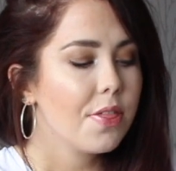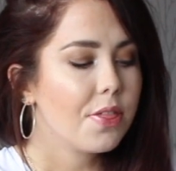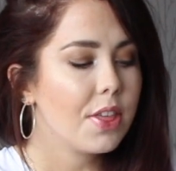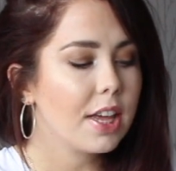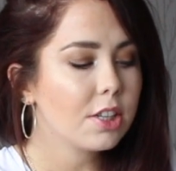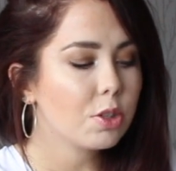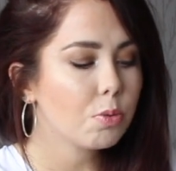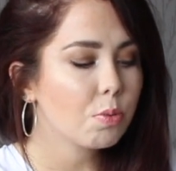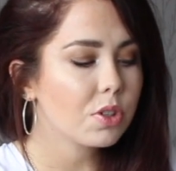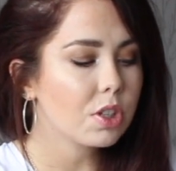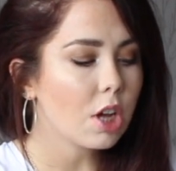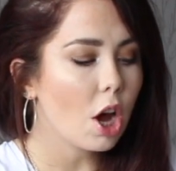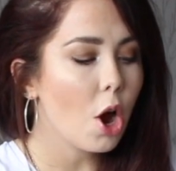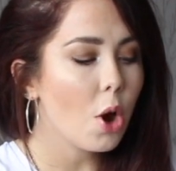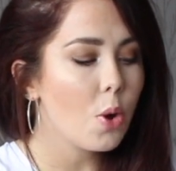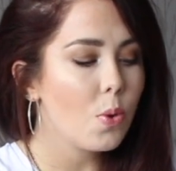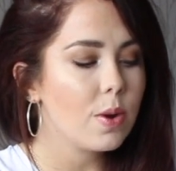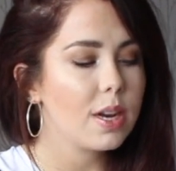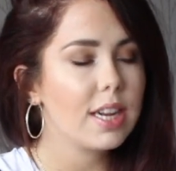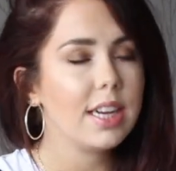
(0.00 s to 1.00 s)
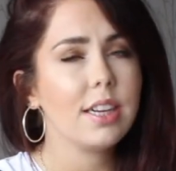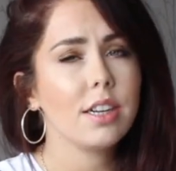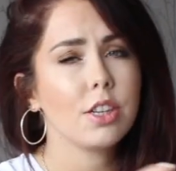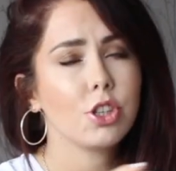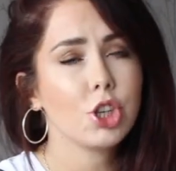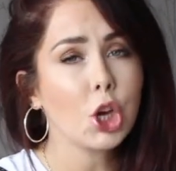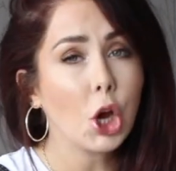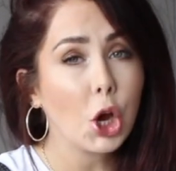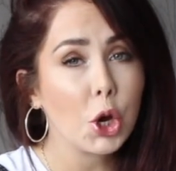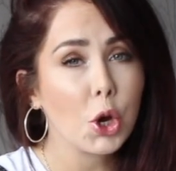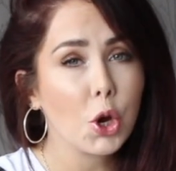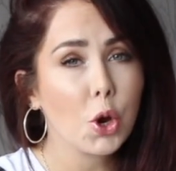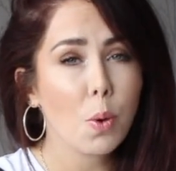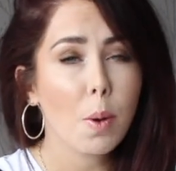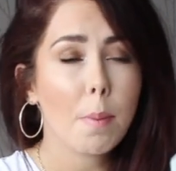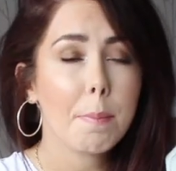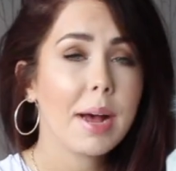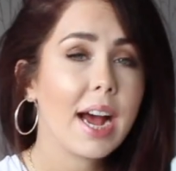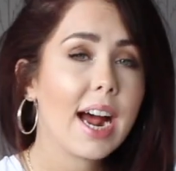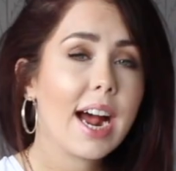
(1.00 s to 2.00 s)
This was only £2.
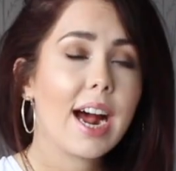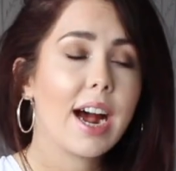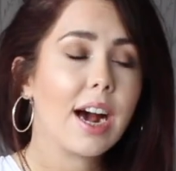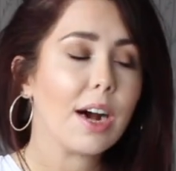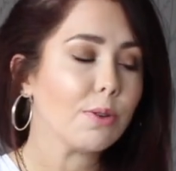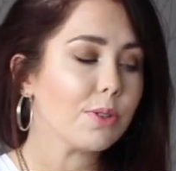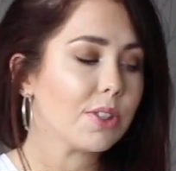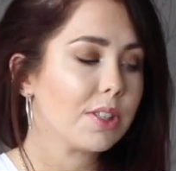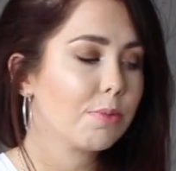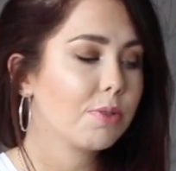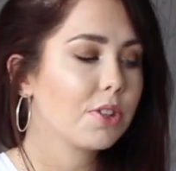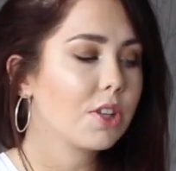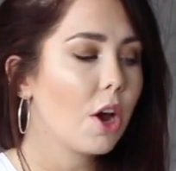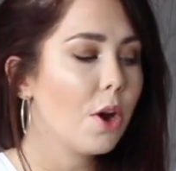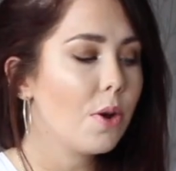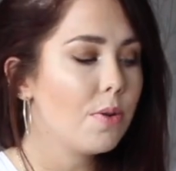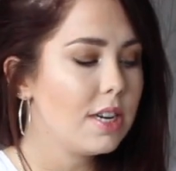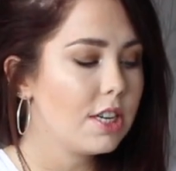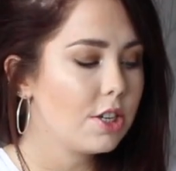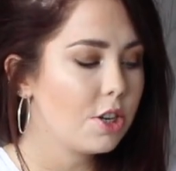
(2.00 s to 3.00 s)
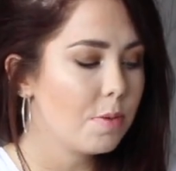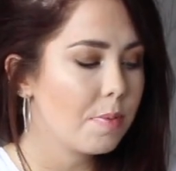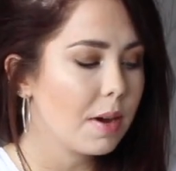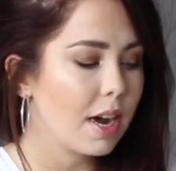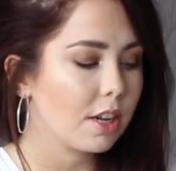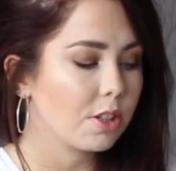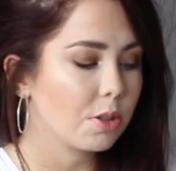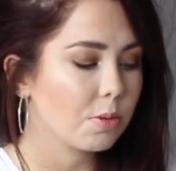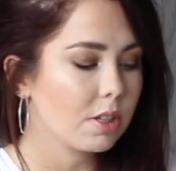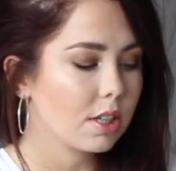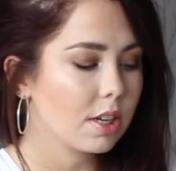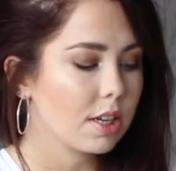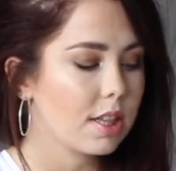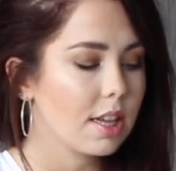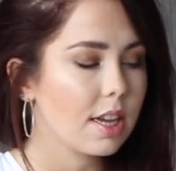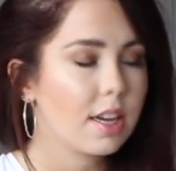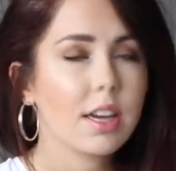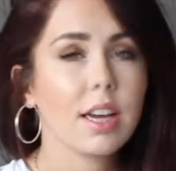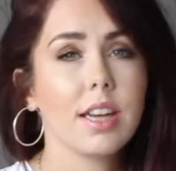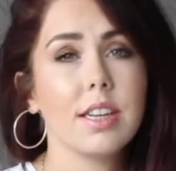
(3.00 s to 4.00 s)
It was only £2, which I
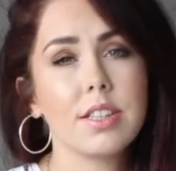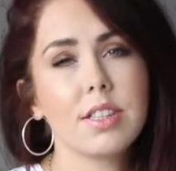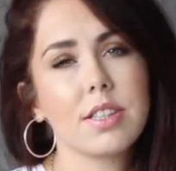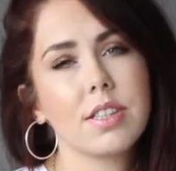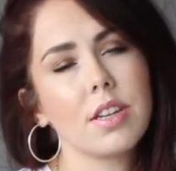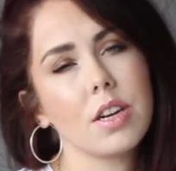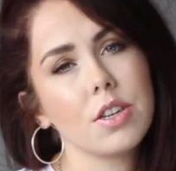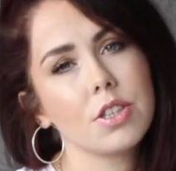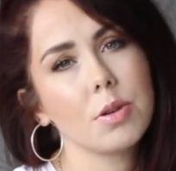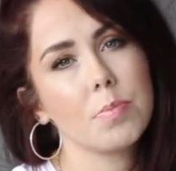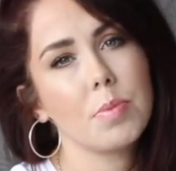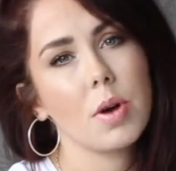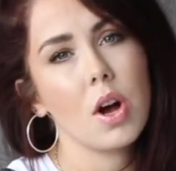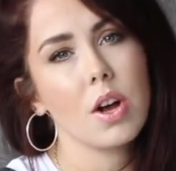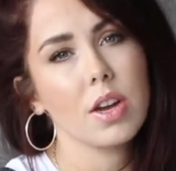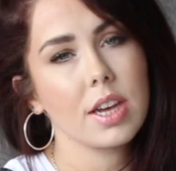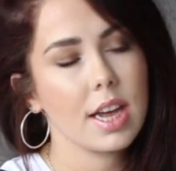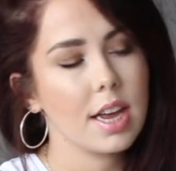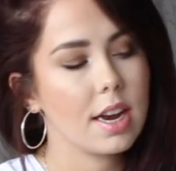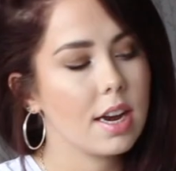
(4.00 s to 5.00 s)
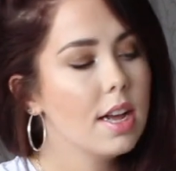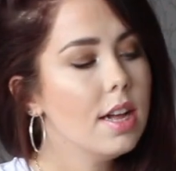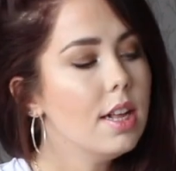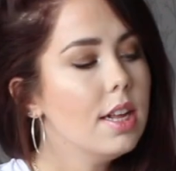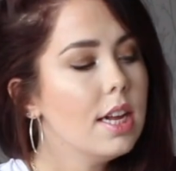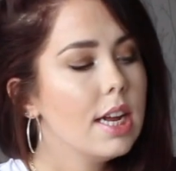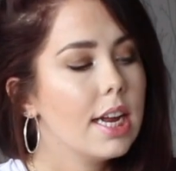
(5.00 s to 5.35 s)
think is such a bargain.